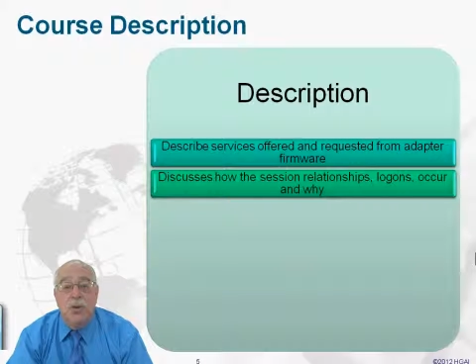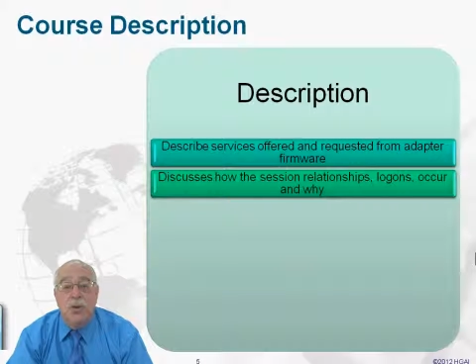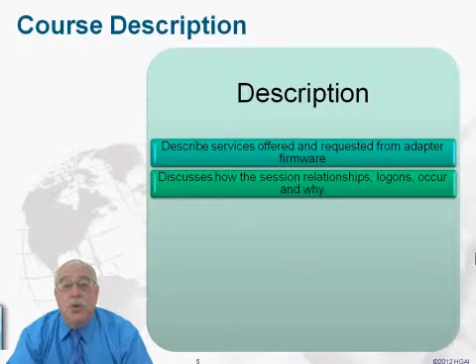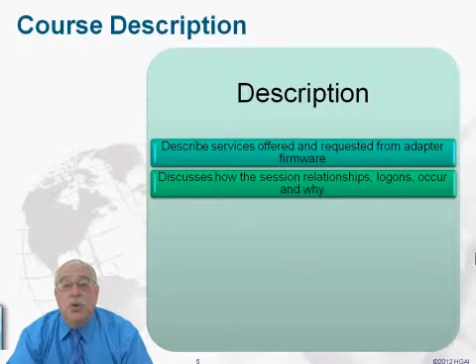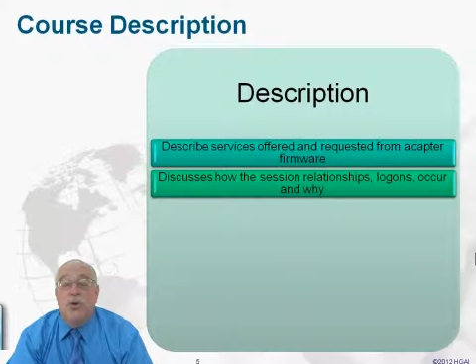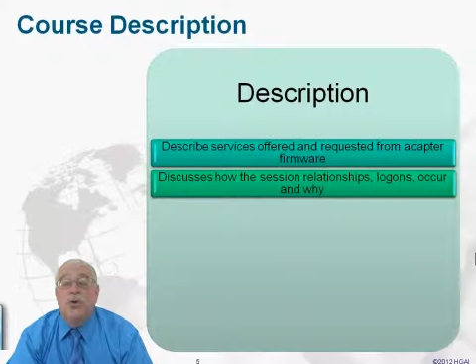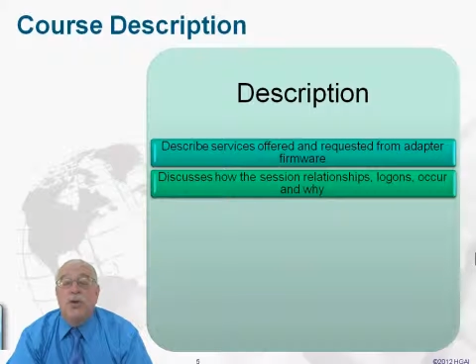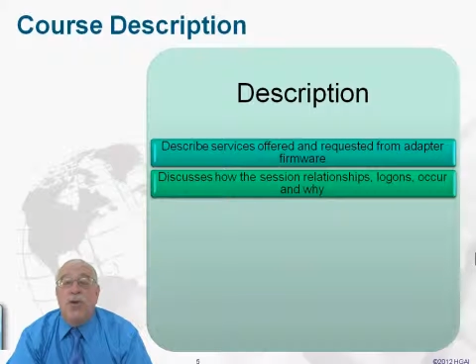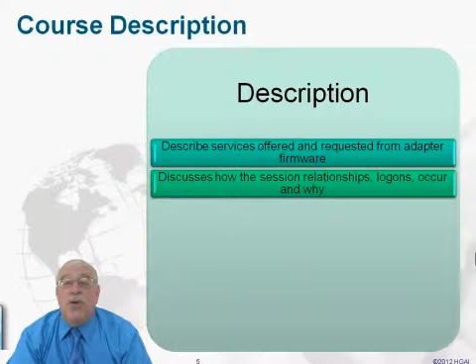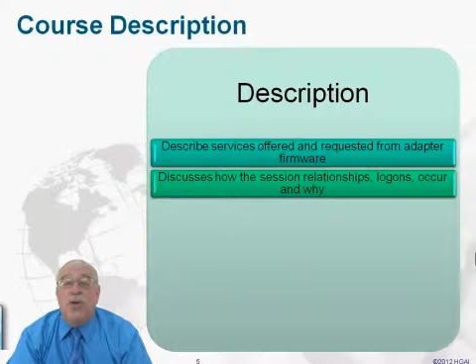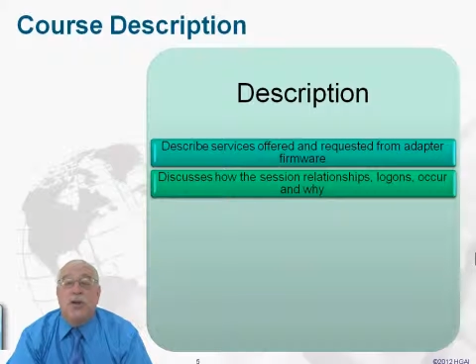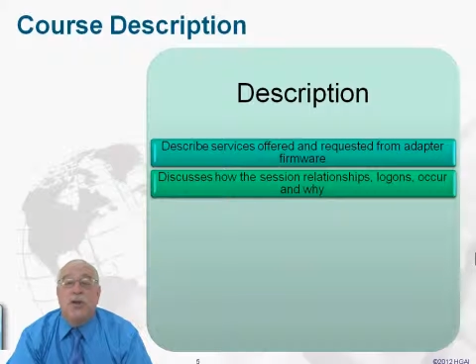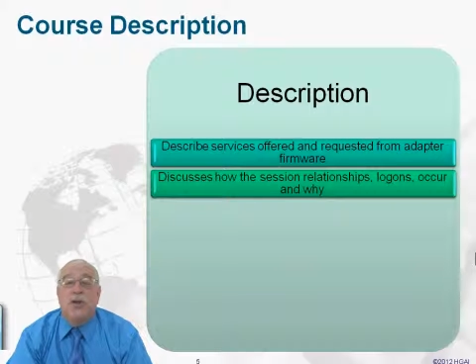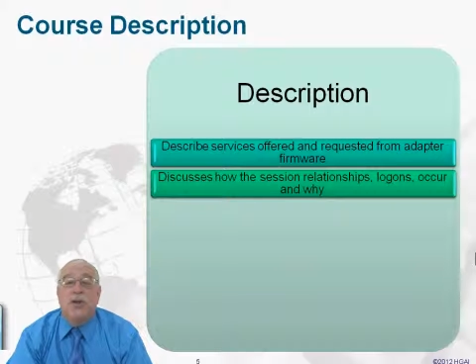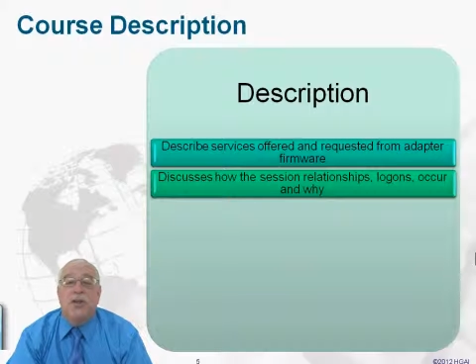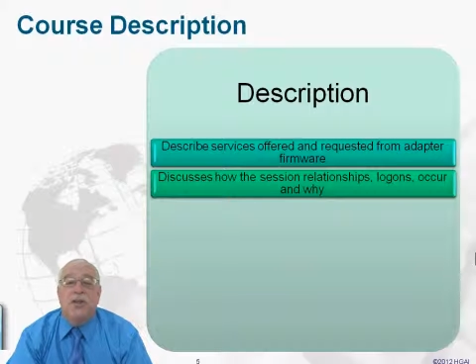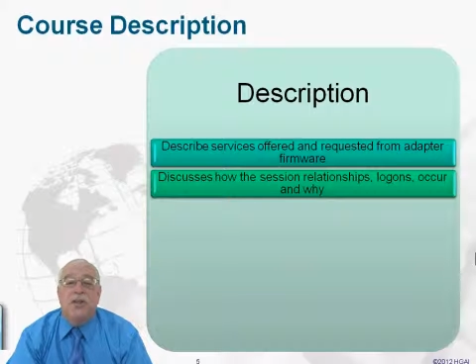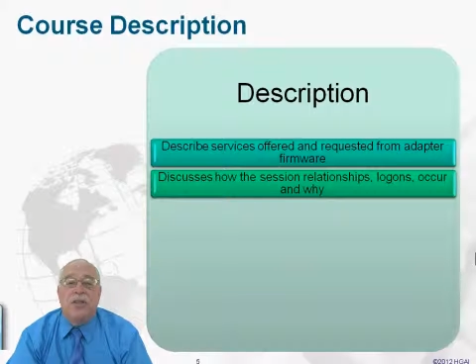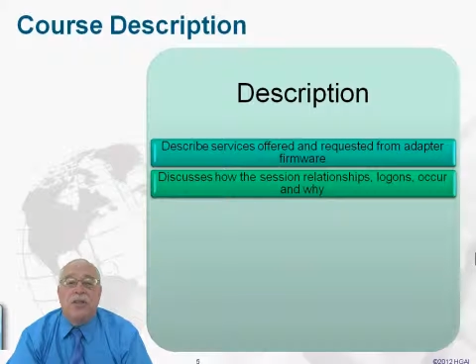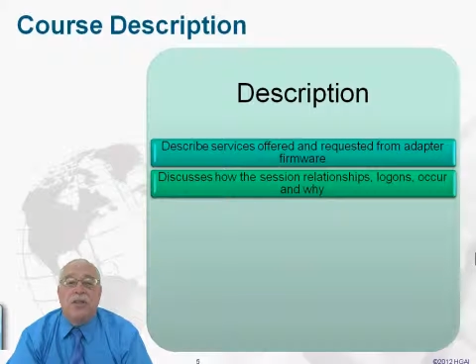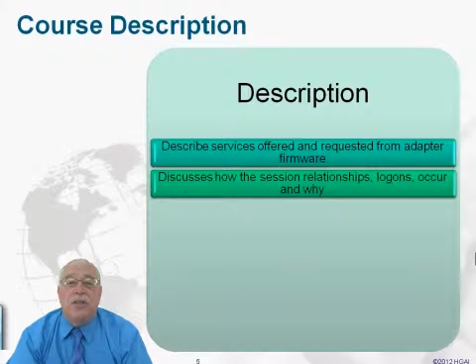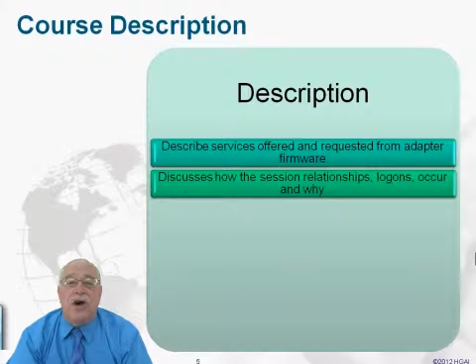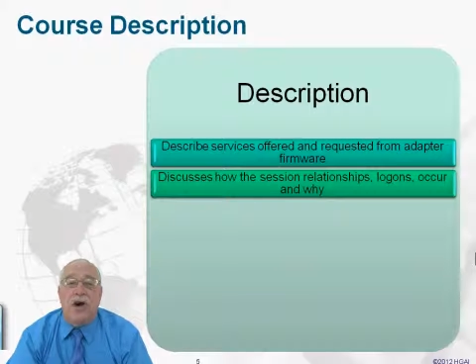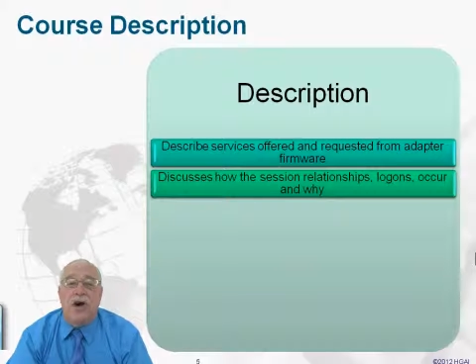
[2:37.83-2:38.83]
We'll take a look
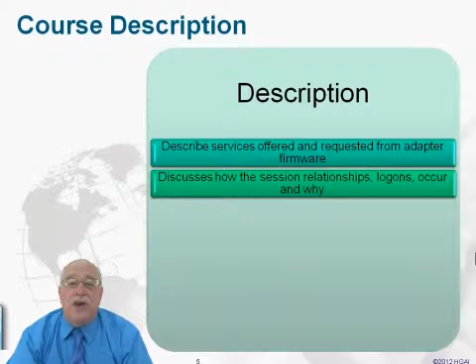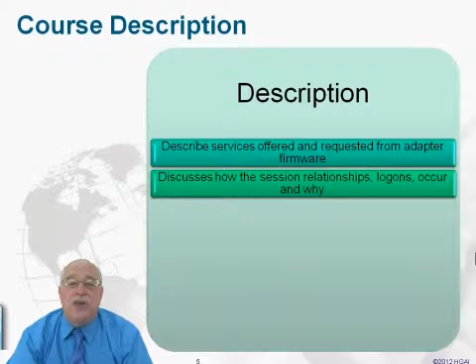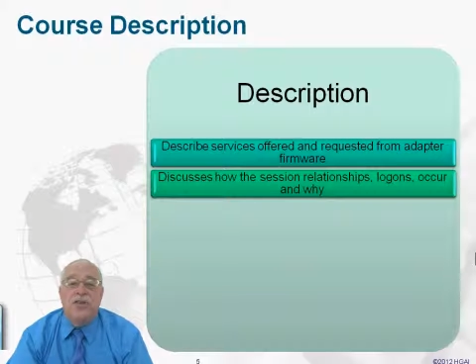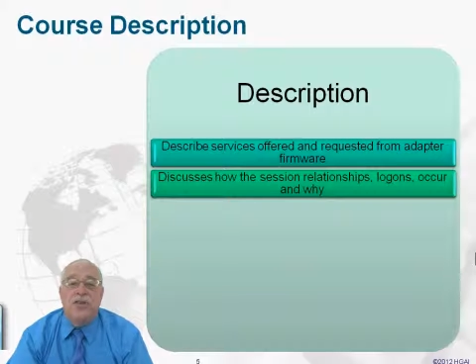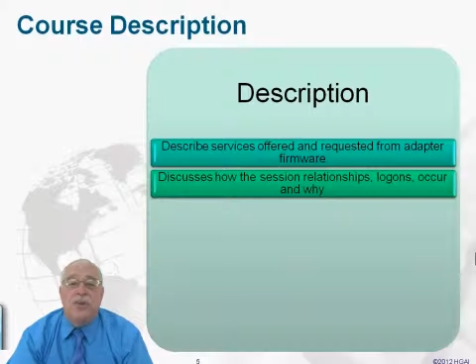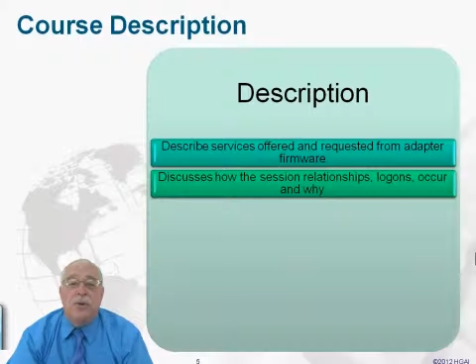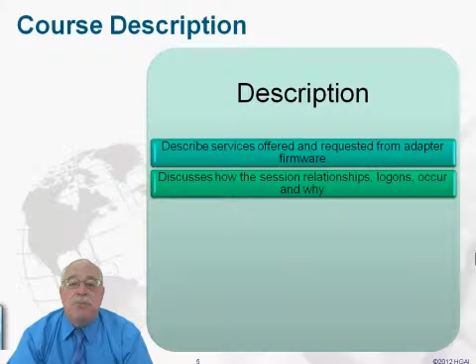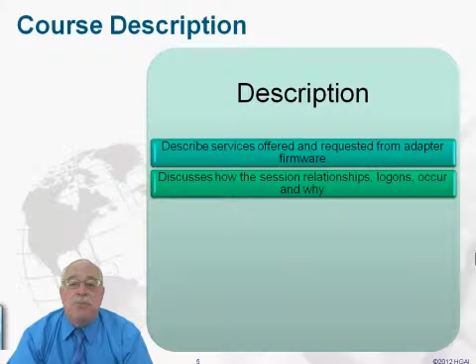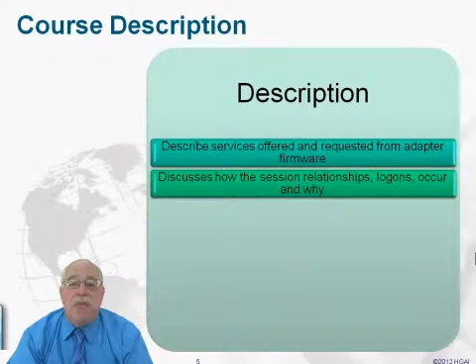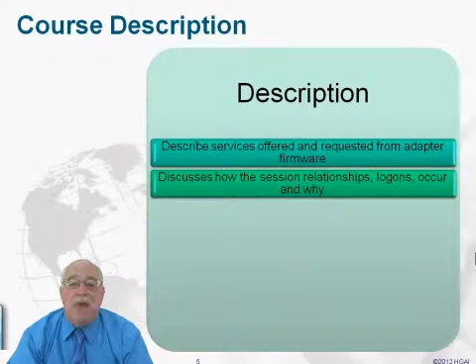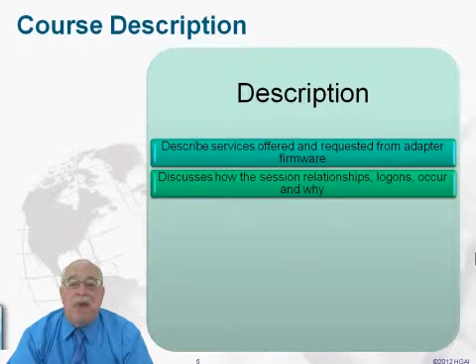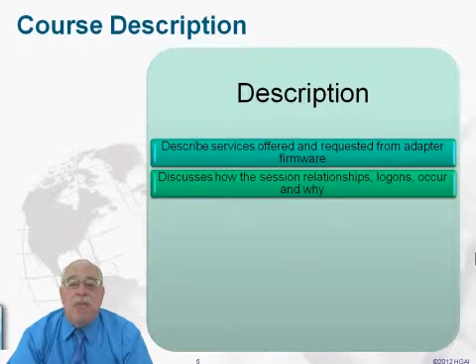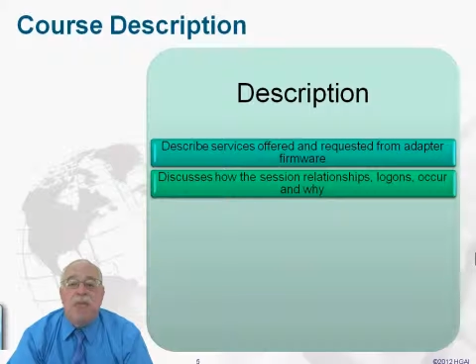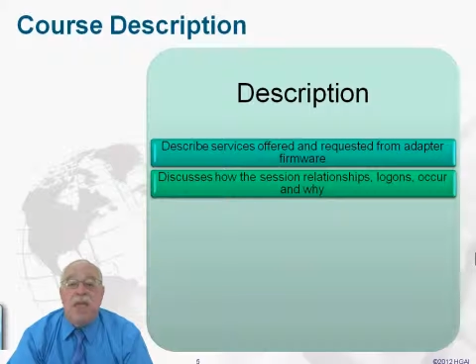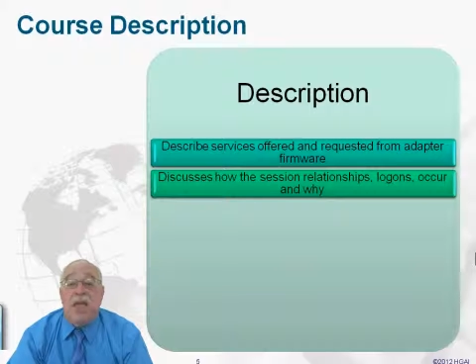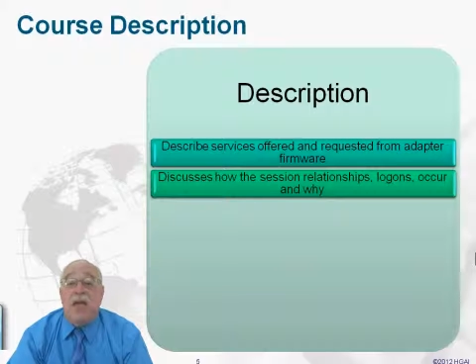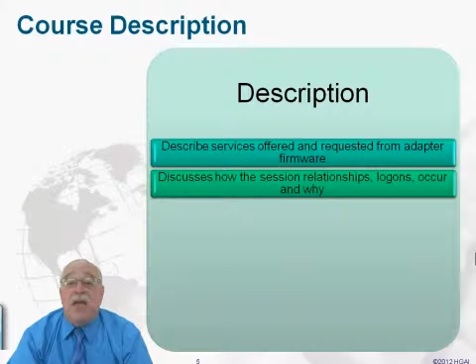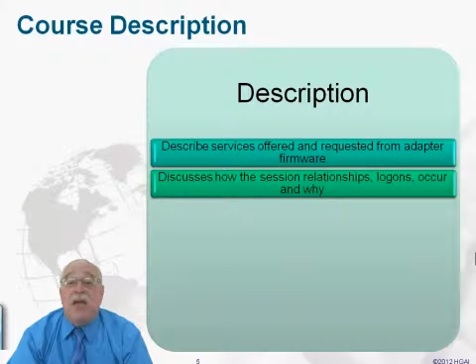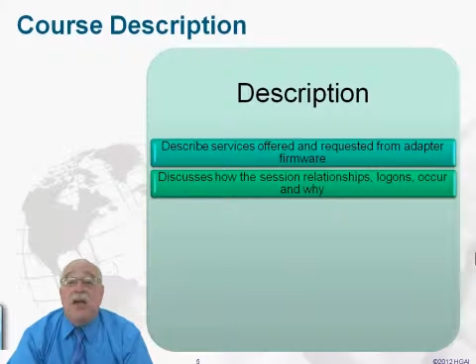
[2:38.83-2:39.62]
at the concept of a